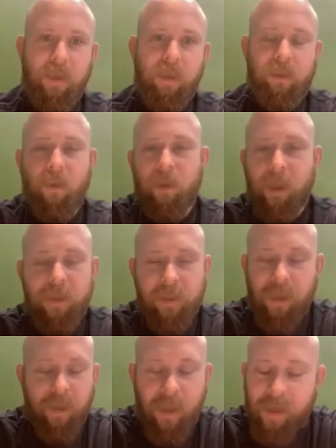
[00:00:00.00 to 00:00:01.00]
So it's
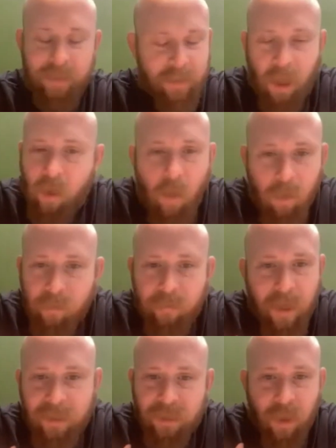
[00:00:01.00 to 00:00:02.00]
not a hard,
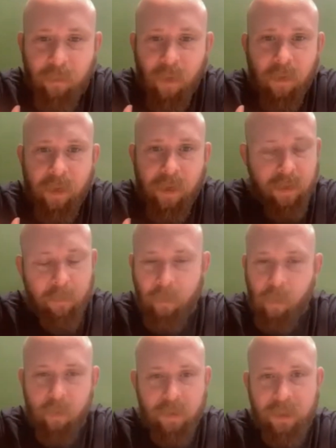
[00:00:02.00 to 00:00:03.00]
fast number. It
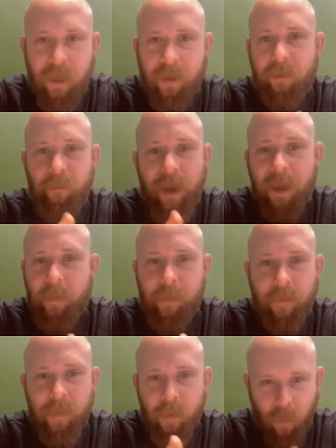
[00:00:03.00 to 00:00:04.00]
boils down to the makeup
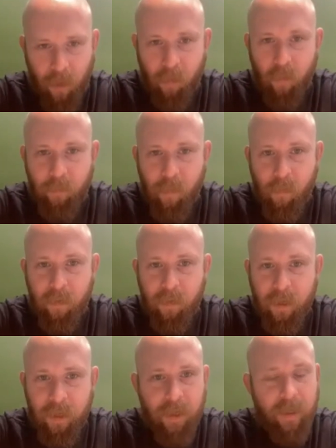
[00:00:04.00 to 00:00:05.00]
of your credit report,
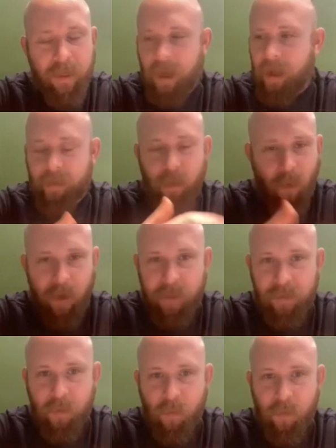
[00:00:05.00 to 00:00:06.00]
the credit
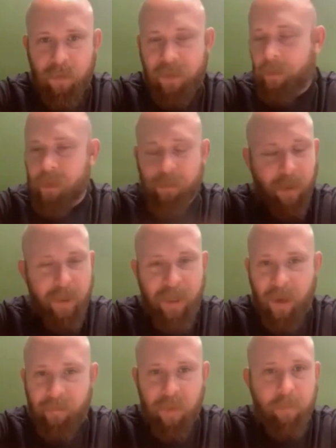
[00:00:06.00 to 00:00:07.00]
scores, how much money you
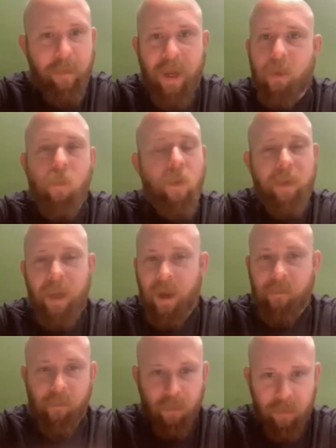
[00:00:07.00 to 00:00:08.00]
have in the bank, whether you
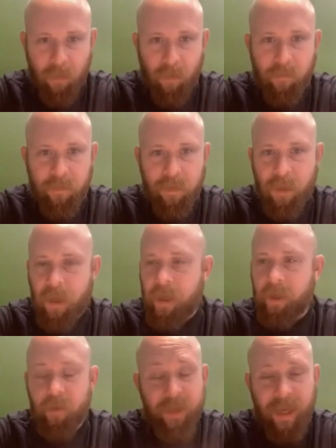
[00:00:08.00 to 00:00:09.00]
have reserves,
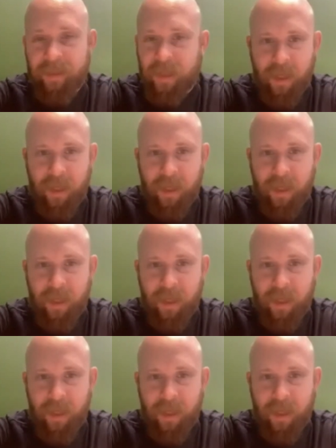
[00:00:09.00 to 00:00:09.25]
your debt to